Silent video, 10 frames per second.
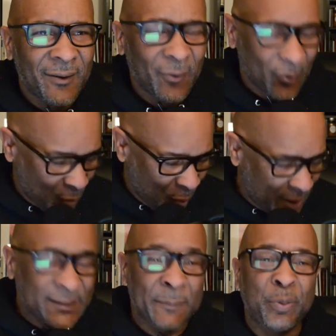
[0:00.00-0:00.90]
would
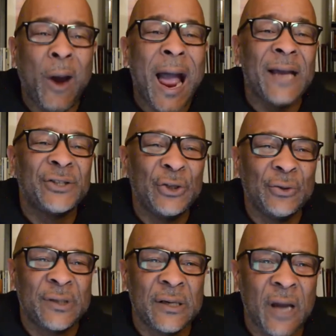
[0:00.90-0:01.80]
it surprise you
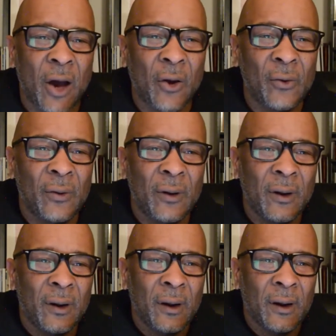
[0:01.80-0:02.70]
to know
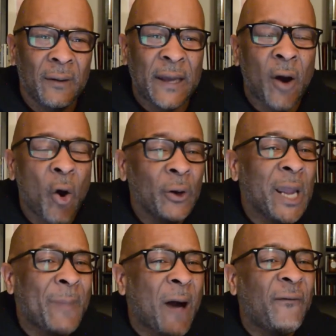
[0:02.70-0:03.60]
that only
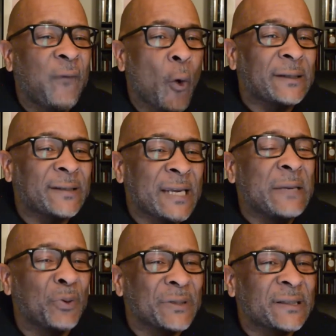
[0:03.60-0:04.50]
about
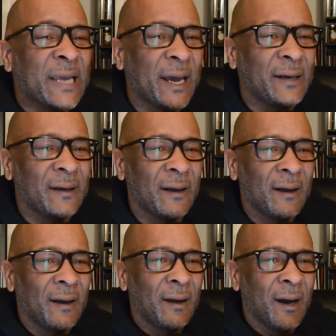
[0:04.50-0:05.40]
14%
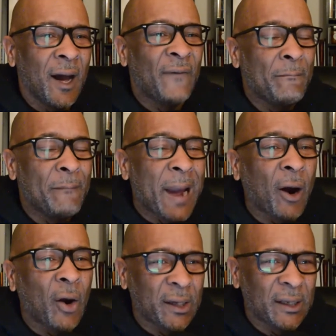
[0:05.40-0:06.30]
of
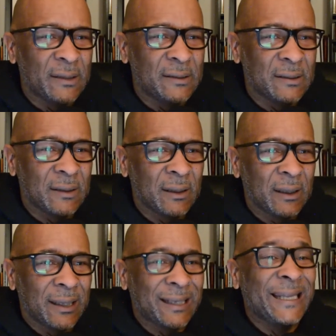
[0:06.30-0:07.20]
Americans
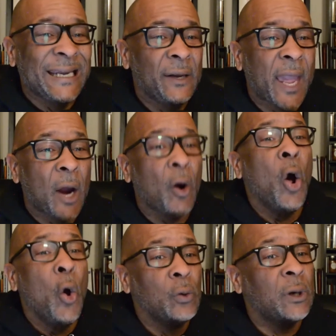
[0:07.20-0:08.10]
clean their
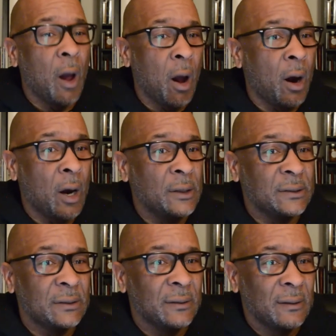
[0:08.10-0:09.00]
own
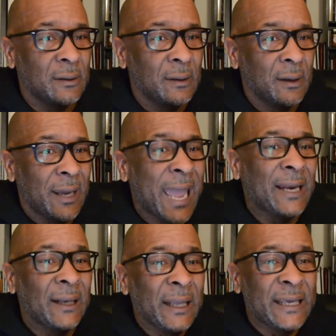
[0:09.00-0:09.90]
cars at
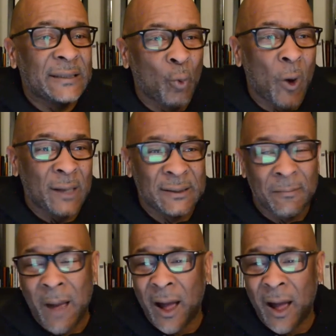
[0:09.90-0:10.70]
least once a month?